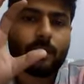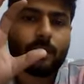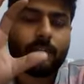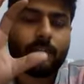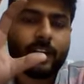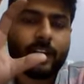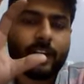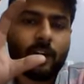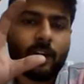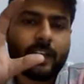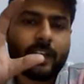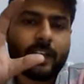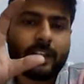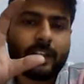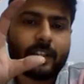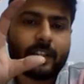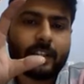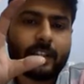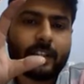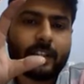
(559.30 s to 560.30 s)
We know
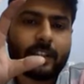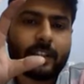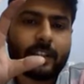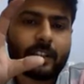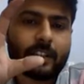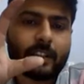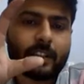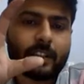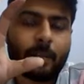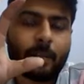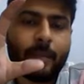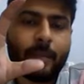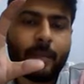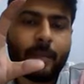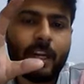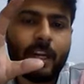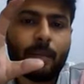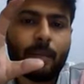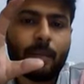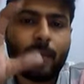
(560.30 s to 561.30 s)
that the
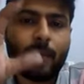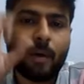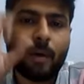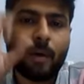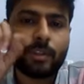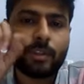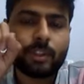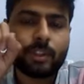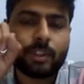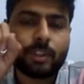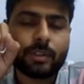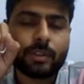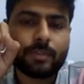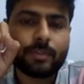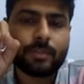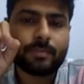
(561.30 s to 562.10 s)
milk pouch,